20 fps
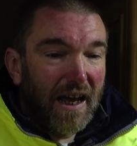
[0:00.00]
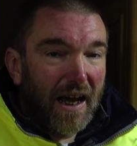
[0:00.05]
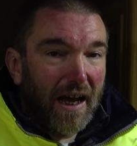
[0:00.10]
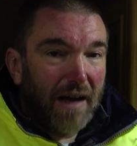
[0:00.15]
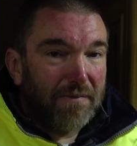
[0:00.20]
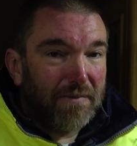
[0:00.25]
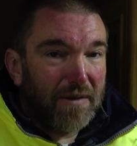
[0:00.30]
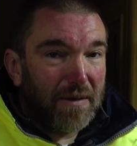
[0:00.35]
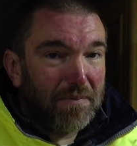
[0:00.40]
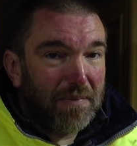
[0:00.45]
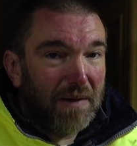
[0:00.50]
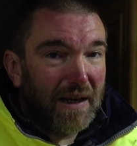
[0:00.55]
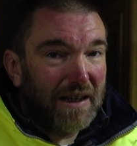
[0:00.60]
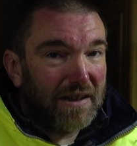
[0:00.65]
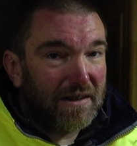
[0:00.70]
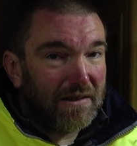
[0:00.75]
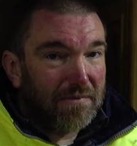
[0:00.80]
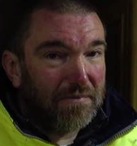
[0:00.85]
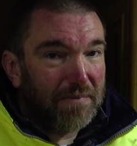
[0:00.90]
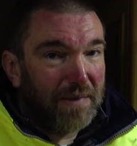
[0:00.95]
and we're
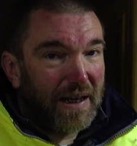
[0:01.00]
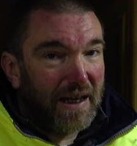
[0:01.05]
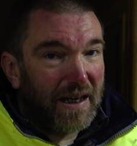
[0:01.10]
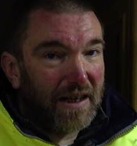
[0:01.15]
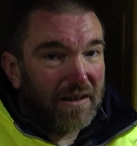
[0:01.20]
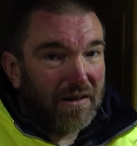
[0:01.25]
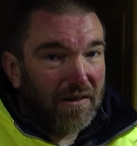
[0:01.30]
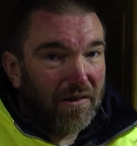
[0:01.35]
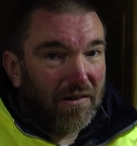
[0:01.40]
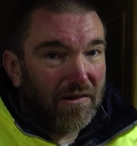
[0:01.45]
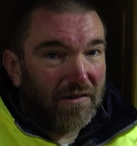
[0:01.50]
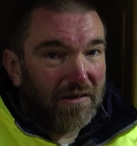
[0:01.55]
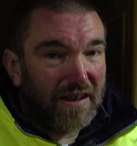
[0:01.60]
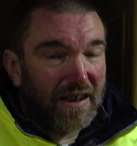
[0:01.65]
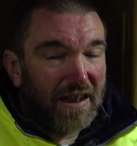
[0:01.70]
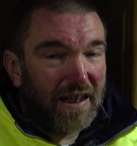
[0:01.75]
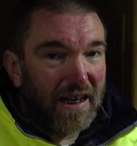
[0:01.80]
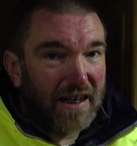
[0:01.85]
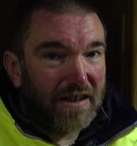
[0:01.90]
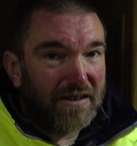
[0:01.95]
planning on being on
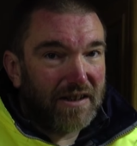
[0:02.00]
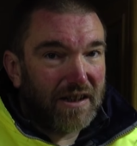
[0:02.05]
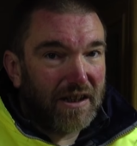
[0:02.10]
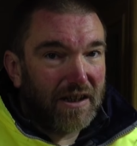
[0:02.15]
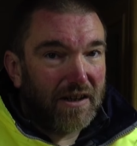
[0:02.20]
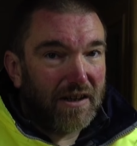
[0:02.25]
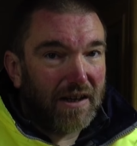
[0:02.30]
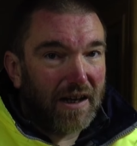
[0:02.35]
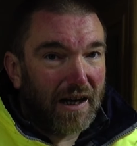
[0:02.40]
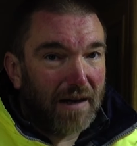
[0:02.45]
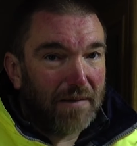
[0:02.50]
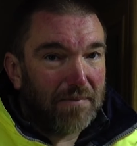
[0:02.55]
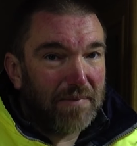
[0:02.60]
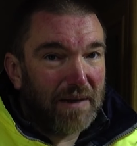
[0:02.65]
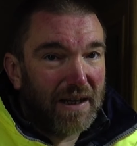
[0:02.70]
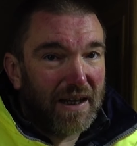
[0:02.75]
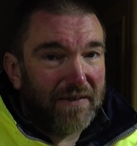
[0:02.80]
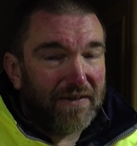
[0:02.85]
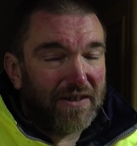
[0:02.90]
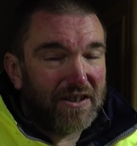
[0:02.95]
electric hookup,
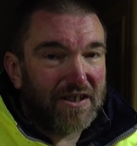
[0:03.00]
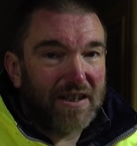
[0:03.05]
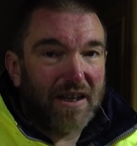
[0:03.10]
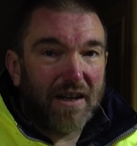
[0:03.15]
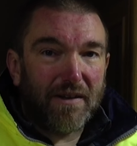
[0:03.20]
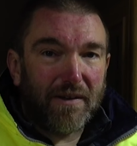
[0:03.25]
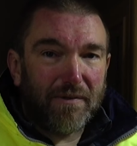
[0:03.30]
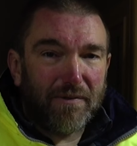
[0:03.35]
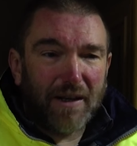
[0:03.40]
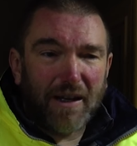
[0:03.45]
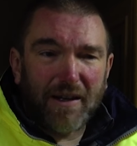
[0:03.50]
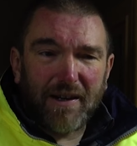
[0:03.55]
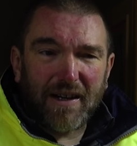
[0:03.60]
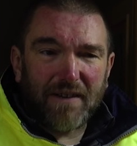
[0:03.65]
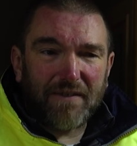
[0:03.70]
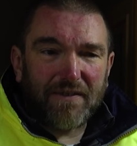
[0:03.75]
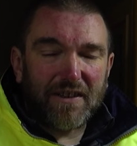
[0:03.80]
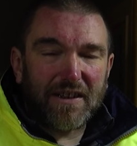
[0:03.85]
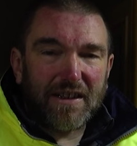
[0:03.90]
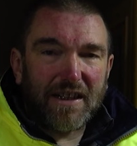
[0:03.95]
but even so, if we go
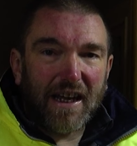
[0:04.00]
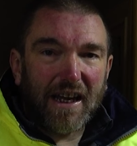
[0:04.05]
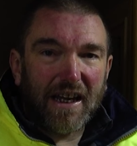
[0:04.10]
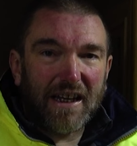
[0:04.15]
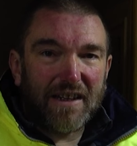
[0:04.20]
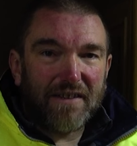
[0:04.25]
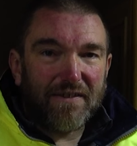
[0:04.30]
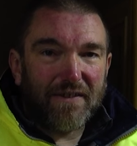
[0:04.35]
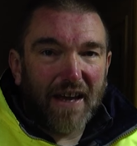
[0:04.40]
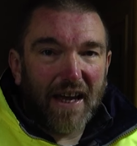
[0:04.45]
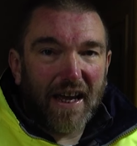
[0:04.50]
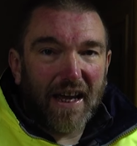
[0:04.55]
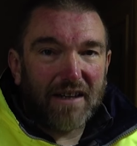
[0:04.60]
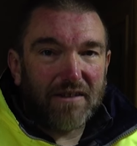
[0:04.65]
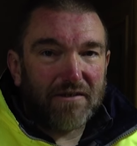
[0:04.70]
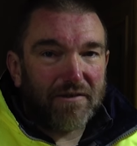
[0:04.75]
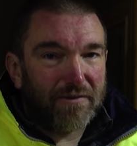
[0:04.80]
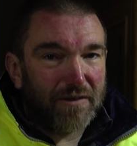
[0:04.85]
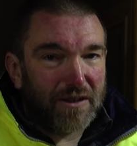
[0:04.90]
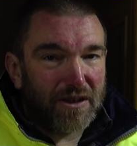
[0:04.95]
out for the day in the van,
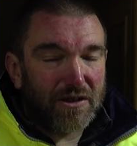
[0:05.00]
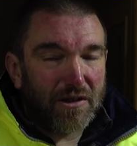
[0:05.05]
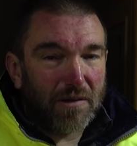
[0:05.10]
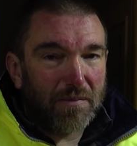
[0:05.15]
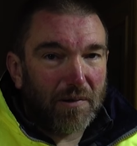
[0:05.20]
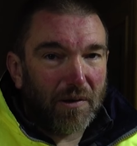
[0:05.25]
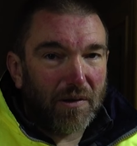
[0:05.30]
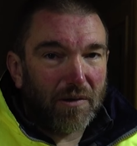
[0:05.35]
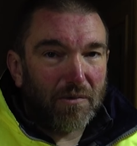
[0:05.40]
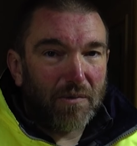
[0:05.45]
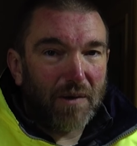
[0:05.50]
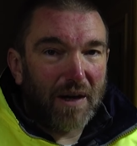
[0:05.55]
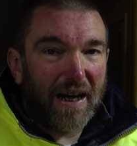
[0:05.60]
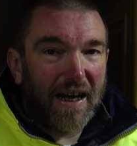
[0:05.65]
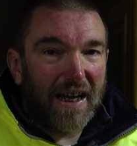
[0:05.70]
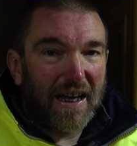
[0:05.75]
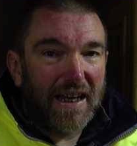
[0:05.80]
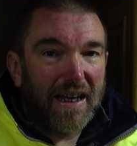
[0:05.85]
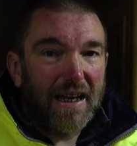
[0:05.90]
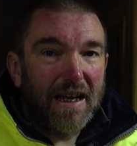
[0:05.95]
or if we stop on the
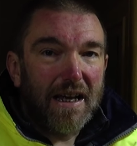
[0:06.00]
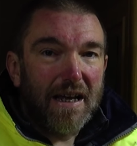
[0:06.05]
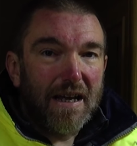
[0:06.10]
way,